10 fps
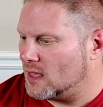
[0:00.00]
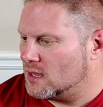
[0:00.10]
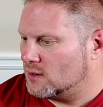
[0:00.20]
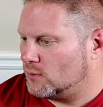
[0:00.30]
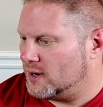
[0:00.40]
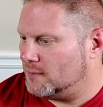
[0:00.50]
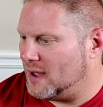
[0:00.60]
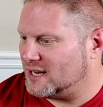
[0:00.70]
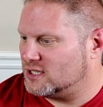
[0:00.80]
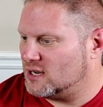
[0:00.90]
Written
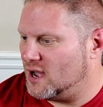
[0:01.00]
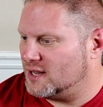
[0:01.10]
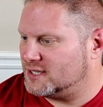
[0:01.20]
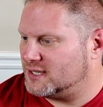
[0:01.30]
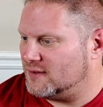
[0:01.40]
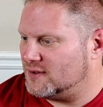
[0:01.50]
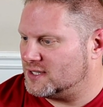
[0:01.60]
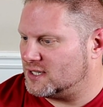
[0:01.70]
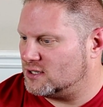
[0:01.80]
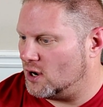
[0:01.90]
by John
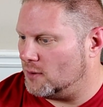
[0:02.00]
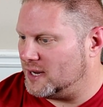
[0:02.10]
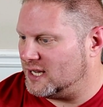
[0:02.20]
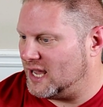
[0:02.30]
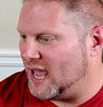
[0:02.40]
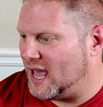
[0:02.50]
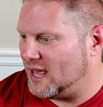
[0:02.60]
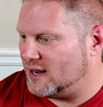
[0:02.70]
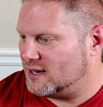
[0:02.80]
Stevens and Toby Gadd.